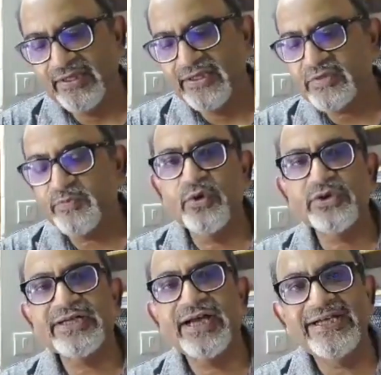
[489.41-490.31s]

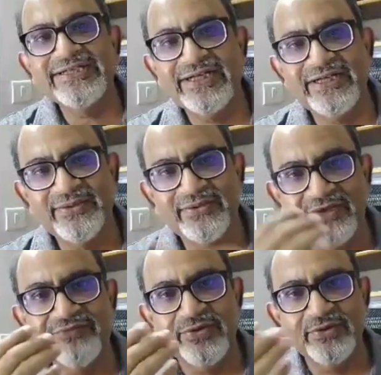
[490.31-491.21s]
Suppose I tell you,
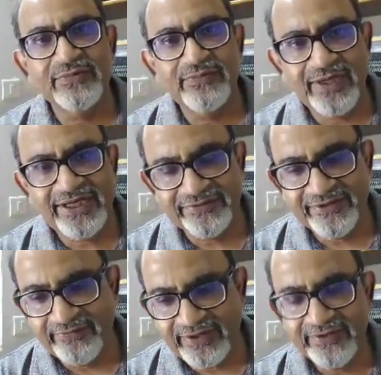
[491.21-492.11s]
if you are my
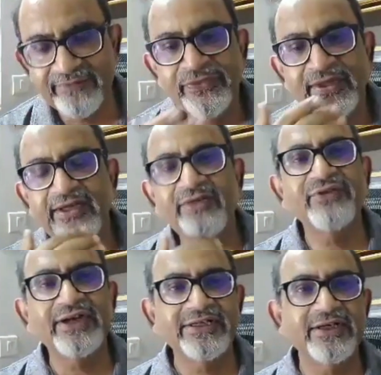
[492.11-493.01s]
examiner, if
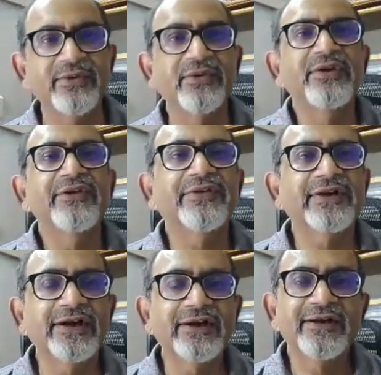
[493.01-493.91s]
I tell you,
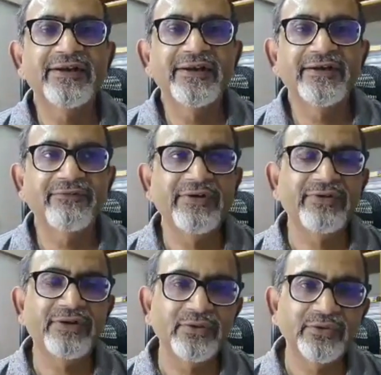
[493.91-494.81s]
sir, we
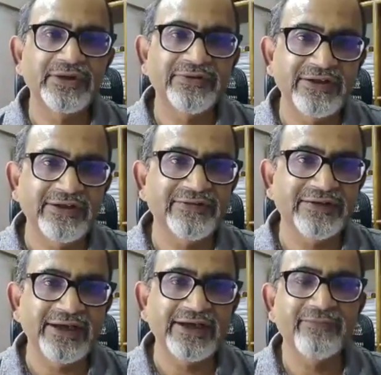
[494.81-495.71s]
will do the CT
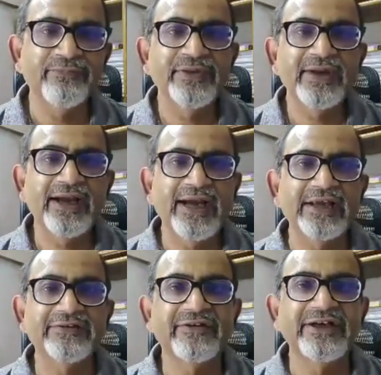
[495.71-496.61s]
scan
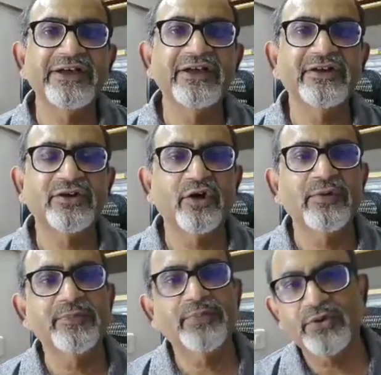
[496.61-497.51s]
as renal
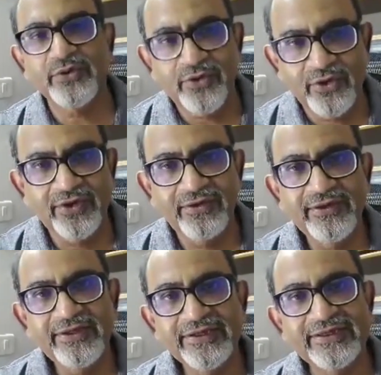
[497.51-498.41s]
trauma protocol,
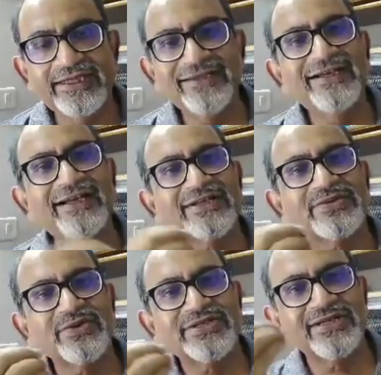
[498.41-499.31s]
then the next
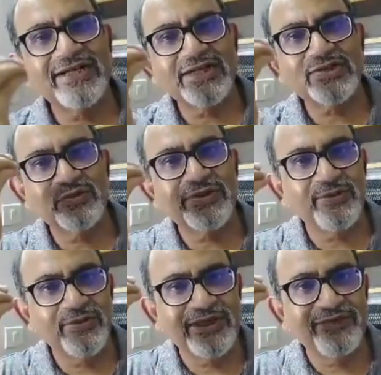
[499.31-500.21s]
question has to be
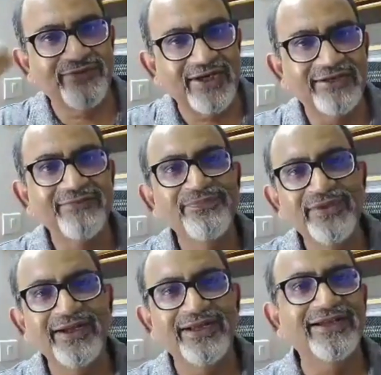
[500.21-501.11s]
only one,
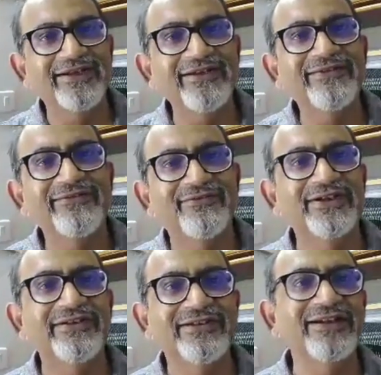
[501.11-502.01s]
and that is,
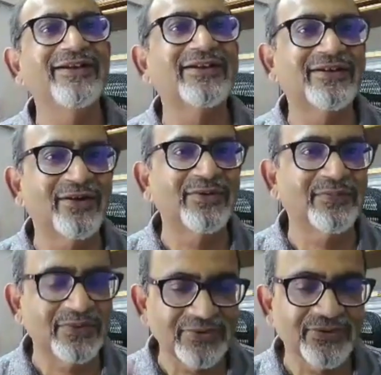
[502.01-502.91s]
what is renal trauma
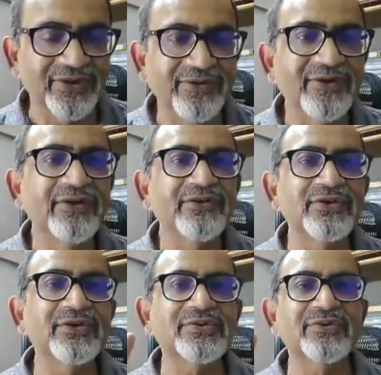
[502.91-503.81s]
protocol? So
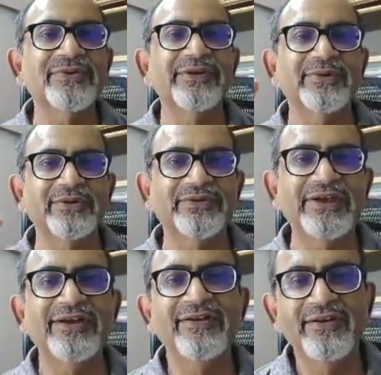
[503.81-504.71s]
you should be able to
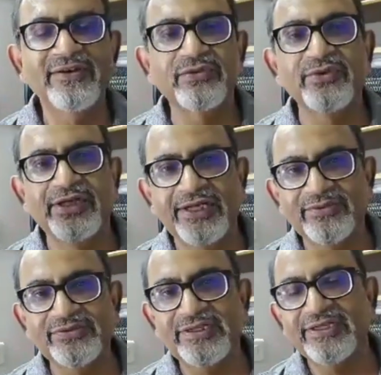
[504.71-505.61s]
see, you would like
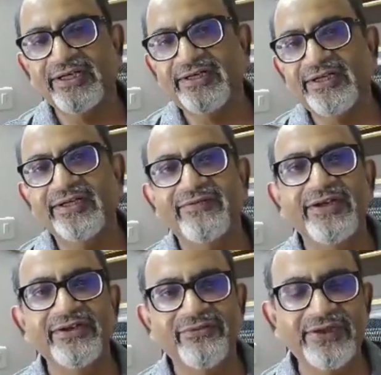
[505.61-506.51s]
to see the arterial
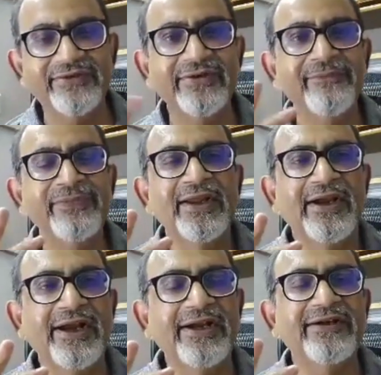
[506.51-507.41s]
venous phase,
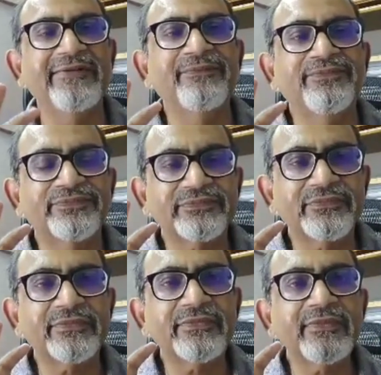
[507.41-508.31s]
and
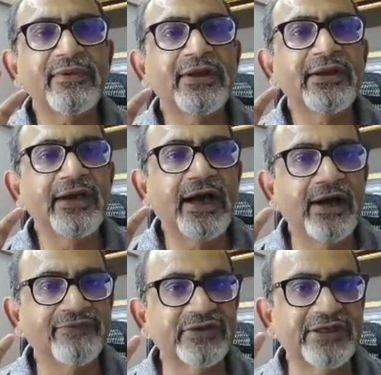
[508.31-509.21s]

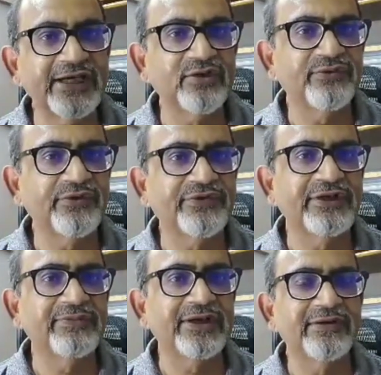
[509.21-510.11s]
after 10 to
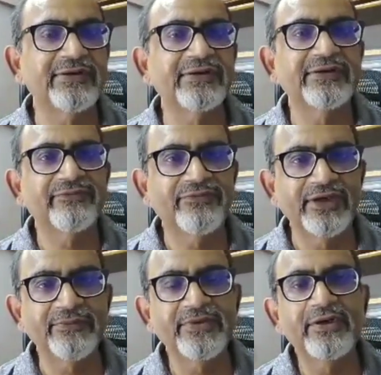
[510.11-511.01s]
15 minutes
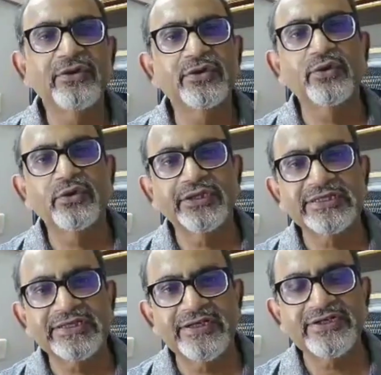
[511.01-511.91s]
film to know the
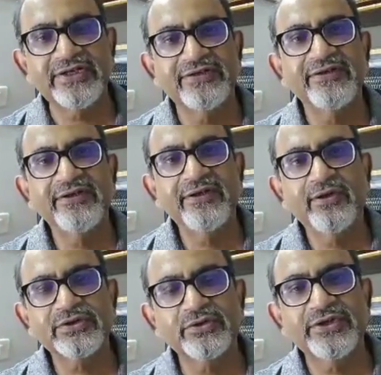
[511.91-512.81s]
excretion
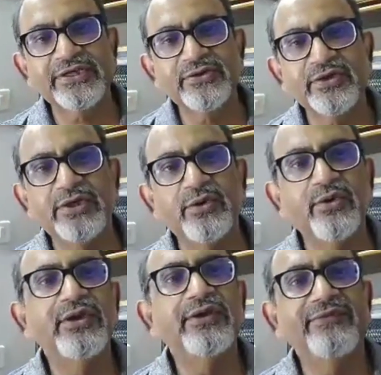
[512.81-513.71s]
so that you can
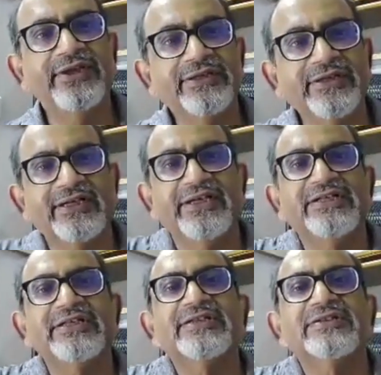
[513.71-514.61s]
know whether the
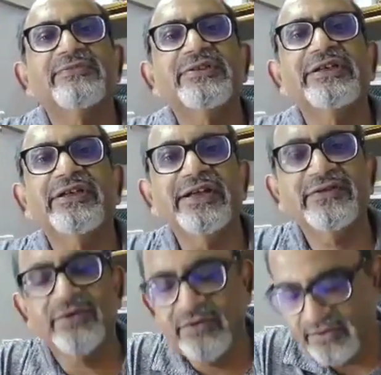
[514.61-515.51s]
callosial system is
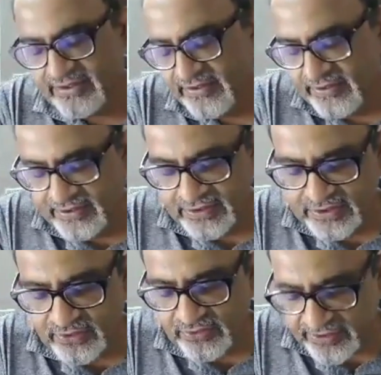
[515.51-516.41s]
intact or not.
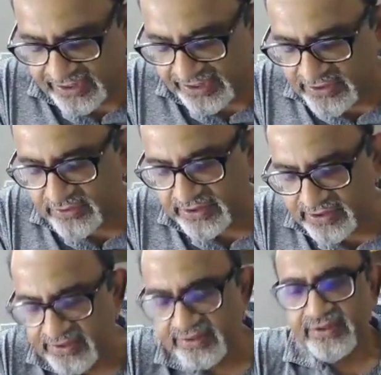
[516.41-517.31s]
So try to
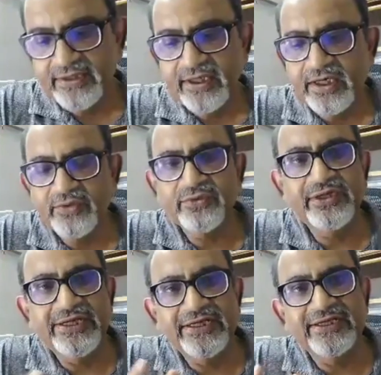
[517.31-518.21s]
learn how to
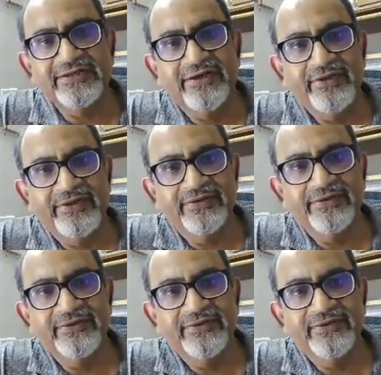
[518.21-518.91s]
lead the examiner.